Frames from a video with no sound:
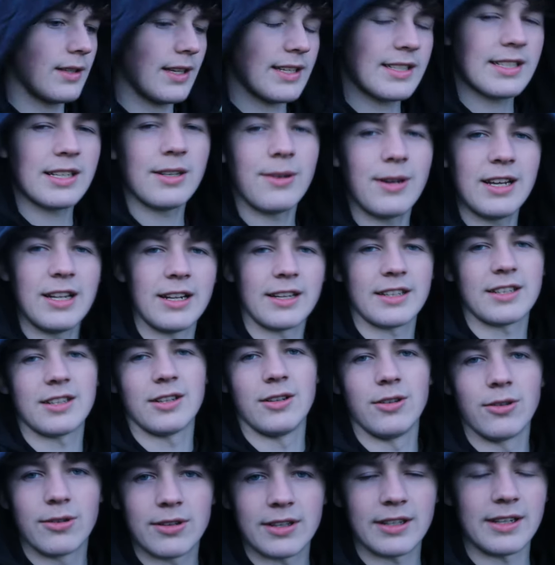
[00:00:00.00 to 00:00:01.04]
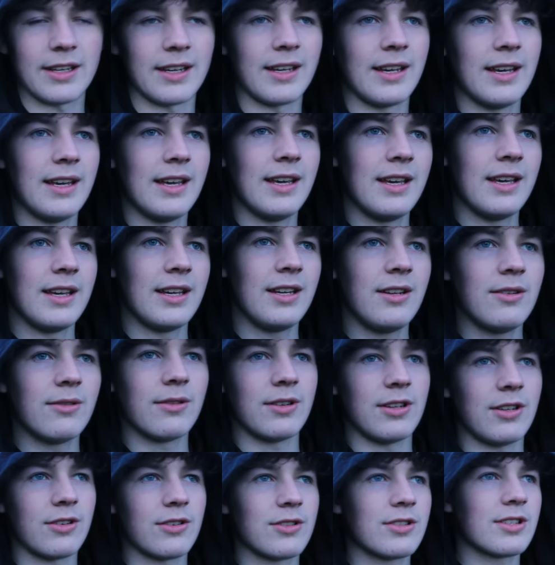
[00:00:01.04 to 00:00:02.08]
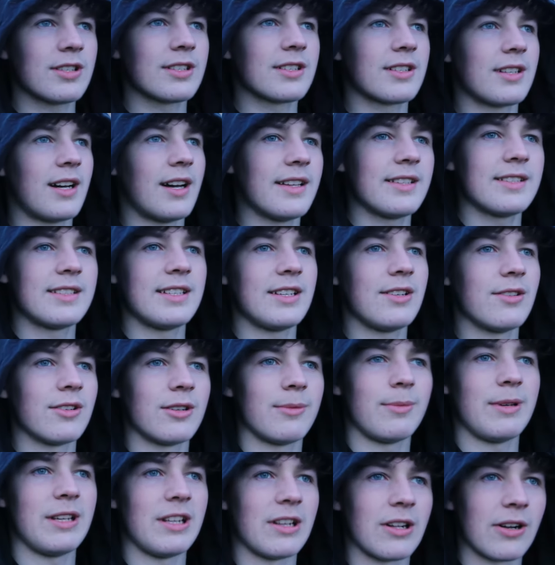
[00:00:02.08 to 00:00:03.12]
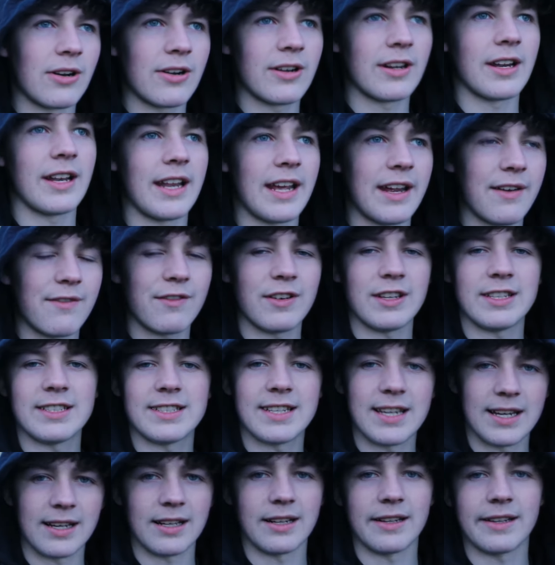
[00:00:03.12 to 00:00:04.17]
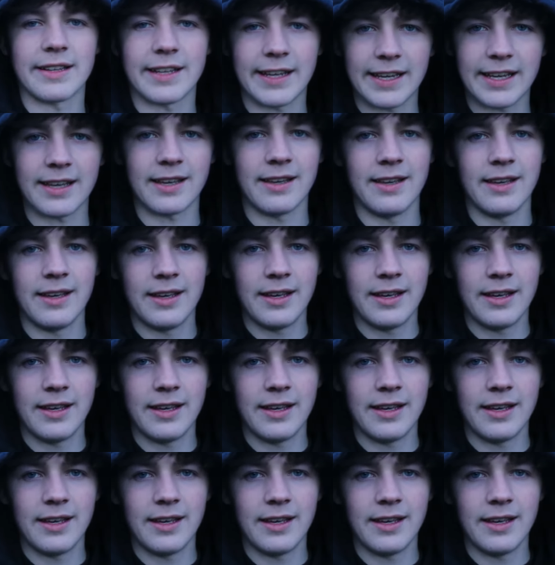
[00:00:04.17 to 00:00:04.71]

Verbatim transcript: That's how I like to look at it. You know, you're just constantly going to be learning every single day.